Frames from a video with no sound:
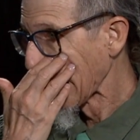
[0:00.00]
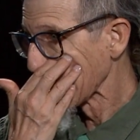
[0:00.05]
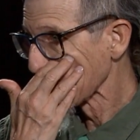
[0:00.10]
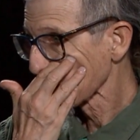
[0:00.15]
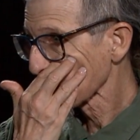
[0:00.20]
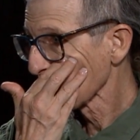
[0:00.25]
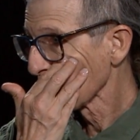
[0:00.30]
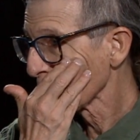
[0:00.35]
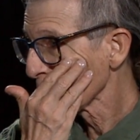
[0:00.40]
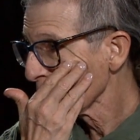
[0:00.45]

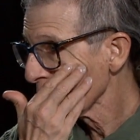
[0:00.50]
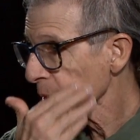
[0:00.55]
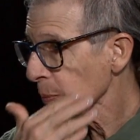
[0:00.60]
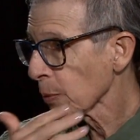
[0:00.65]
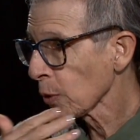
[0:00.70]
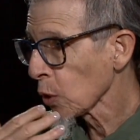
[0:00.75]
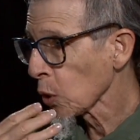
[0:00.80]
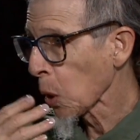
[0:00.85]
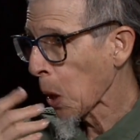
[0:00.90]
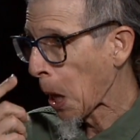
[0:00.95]
And so
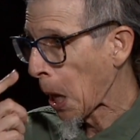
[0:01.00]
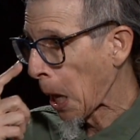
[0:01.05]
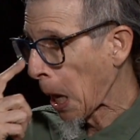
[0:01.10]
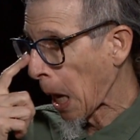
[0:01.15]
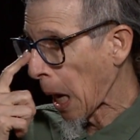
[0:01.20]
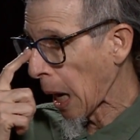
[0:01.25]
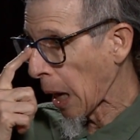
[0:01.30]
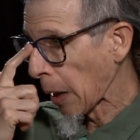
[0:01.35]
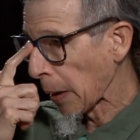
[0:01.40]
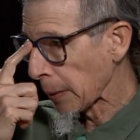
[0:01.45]
people
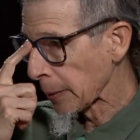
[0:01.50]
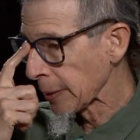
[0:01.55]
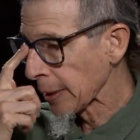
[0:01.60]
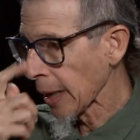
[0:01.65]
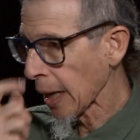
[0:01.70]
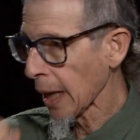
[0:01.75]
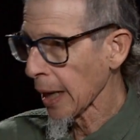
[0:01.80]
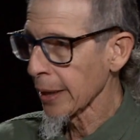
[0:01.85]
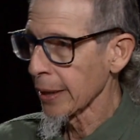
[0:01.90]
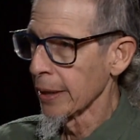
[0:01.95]
are
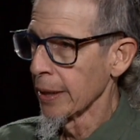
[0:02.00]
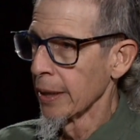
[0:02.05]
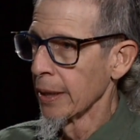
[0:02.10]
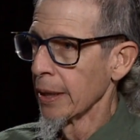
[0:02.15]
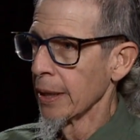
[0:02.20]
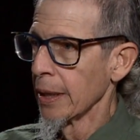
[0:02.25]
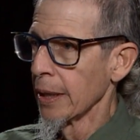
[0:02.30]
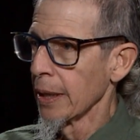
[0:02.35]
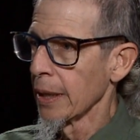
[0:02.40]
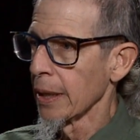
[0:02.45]
not
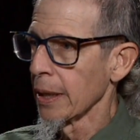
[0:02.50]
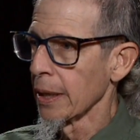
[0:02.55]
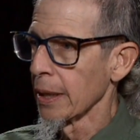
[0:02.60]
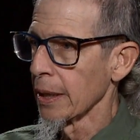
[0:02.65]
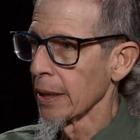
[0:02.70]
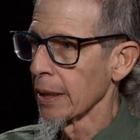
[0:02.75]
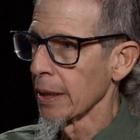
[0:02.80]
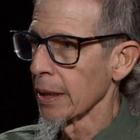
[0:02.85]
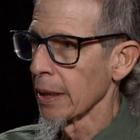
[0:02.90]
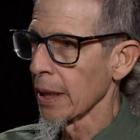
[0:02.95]

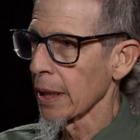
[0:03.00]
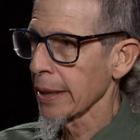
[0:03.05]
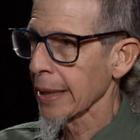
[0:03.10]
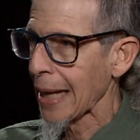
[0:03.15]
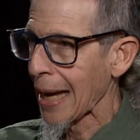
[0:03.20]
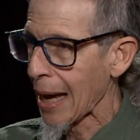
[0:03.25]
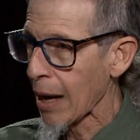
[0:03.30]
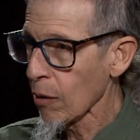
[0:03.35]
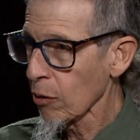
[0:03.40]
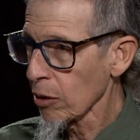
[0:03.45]

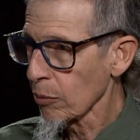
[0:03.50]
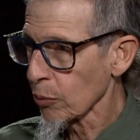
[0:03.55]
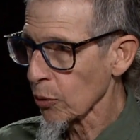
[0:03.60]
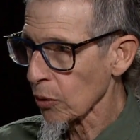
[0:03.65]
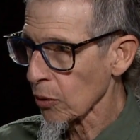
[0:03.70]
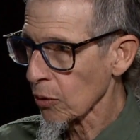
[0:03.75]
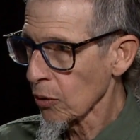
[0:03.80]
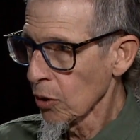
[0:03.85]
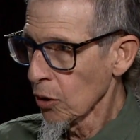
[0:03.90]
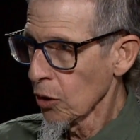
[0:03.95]

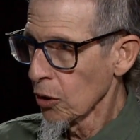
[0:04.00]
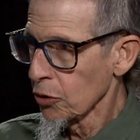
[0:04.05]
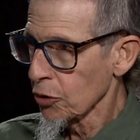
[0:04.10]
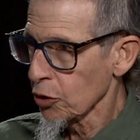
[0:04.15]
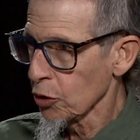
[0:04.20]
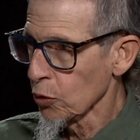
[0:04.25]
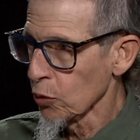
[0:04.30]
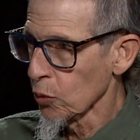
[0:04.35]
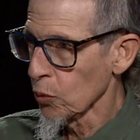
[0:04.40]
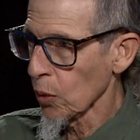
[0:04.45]
accountable
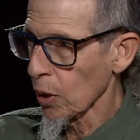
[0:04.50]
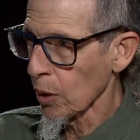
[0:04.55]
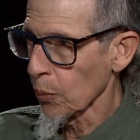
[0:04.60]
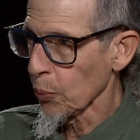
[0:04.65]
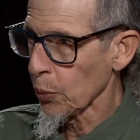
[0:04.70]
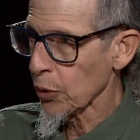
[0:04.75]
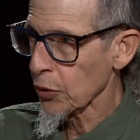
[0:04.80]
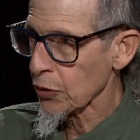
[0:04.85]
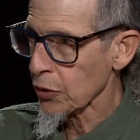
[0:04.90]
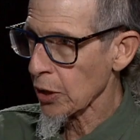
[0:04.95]
to a
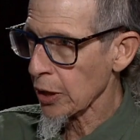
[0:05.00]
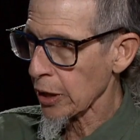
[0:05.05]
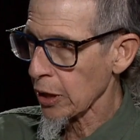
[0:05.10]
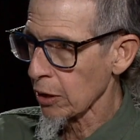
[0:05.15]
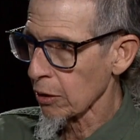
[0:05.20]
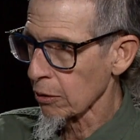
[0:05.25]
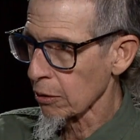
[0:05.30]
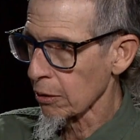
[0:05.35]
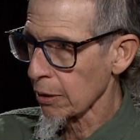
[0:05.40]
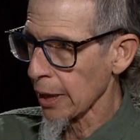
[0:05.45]

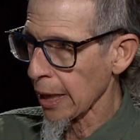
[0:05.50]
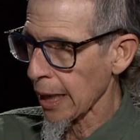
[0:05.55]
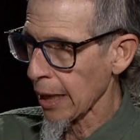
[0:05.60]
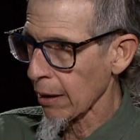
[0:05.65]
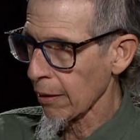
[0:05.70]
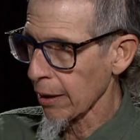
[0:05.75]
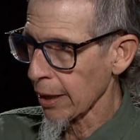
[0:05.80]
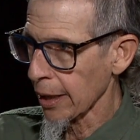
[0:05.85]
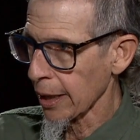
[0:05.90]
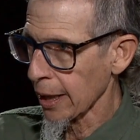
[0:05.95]
particular
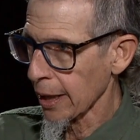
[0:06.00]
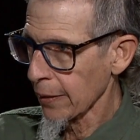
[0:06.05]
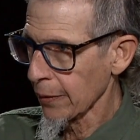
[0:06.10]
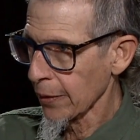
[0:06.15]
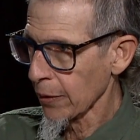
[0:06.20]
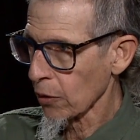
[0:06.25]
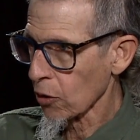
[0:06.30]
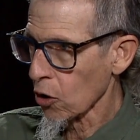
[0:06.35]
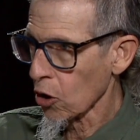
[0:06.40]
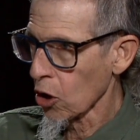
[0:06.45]
area.
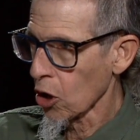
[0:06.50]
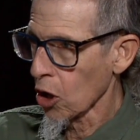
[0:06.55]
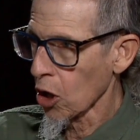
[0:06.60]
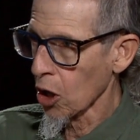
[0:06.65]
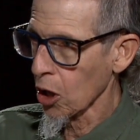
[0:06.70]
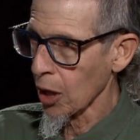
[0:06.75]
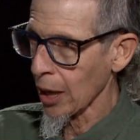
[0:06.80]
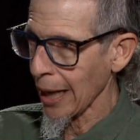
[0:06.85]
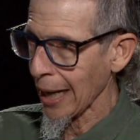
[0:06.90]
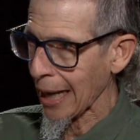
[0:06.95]
They're
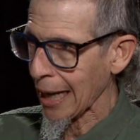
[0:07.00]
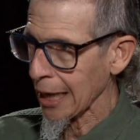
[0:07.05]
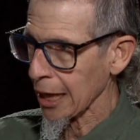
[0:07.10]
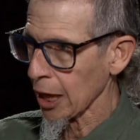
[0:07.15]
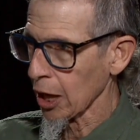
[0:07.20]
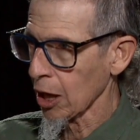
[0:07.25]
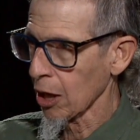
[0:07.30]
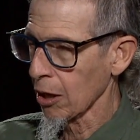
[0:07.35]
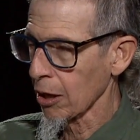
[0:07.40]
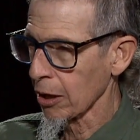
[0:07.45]
all
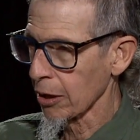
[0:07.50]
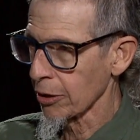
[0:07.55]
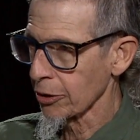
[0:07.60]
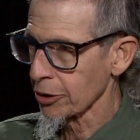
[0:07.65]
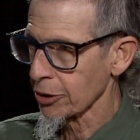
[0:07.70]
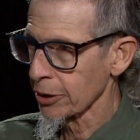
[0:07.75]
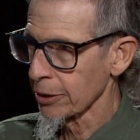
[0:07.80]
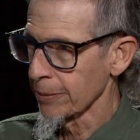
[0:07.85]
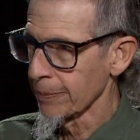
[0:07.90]
at large.